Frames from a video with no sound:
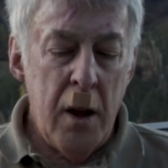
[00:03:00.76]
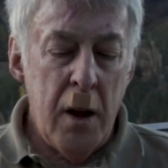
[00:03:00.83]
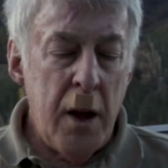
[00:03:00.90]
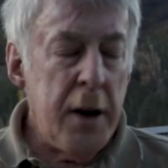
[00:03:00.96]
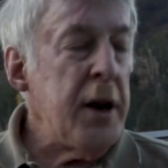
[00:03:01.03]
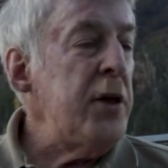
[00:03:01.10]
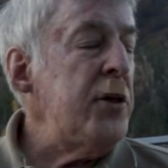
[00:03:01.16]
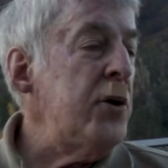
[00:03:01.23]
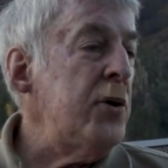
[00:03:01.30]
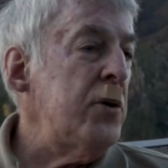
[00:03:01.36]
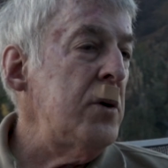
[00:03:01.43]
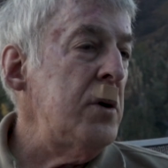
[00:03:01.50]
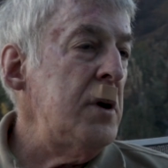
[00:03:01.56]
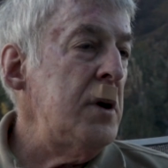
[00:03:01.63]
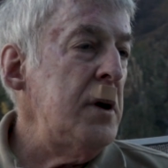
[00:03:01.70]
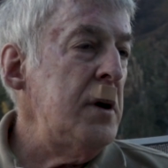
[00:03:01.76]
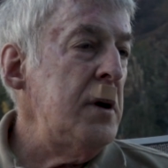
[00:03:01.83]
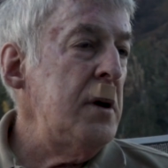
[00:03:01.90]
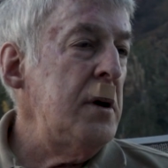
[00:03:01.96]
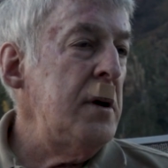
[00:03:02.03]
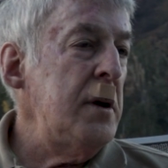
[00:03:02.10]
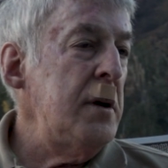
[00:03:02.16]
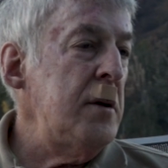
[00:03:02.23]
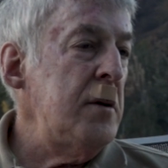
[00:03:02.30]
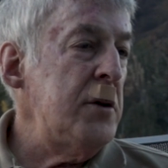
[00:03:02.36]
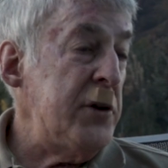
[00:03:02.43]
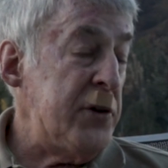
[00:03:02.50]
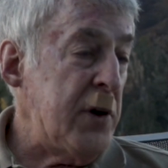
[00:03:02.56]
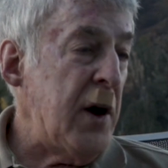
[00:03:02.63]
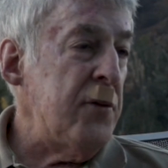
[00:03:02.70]
Another
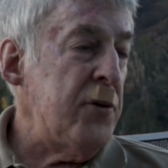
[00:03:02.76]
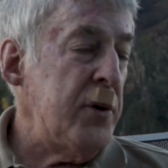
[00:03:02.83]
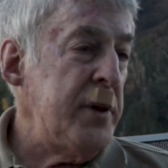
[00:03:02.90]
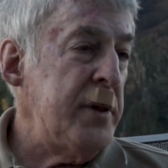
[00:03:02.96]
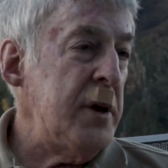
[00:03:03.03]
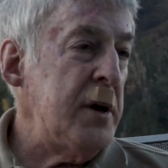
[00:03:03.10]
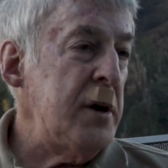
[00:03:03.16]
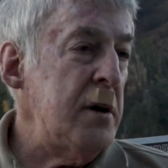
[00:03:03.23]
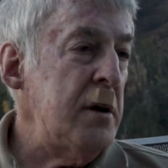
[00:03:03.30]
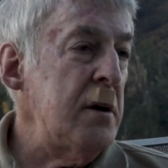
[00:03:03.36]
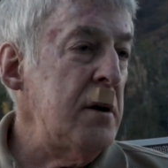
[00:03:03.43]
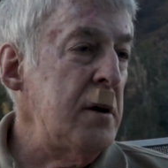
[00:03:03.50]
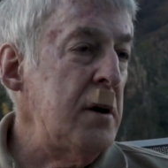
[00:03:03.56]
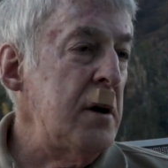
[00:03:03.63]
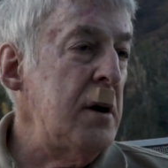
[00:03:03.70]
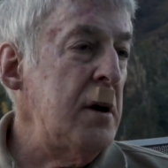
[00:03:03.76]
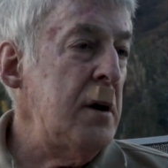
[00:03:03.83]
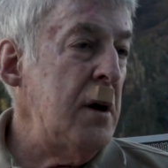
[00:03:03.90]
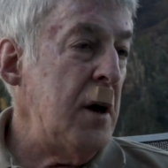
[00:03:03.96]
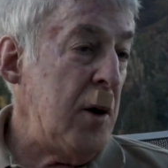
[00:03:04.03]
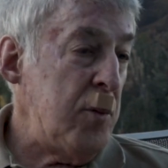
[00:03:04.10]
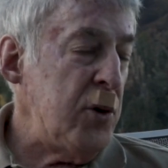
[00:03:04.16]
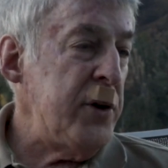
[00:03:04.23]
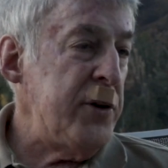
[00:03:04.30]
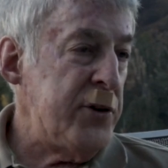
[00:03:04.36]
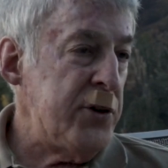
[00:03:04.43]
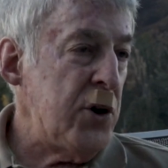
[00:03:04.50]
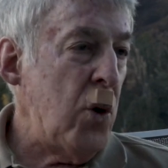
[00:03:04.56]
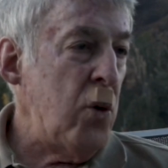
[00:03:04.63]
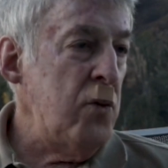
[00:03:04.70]
discovery that Hubble is
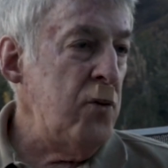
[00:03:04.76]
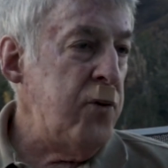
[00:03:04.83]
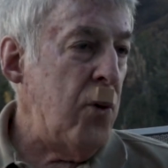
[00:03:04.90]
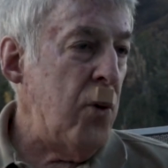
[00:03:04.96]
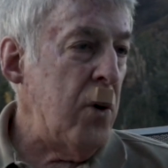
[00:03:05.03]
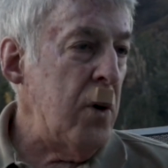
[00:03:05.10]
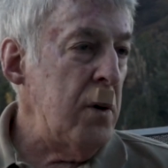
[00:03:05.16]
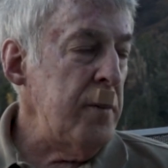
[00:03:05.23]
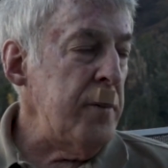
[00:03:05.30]
known for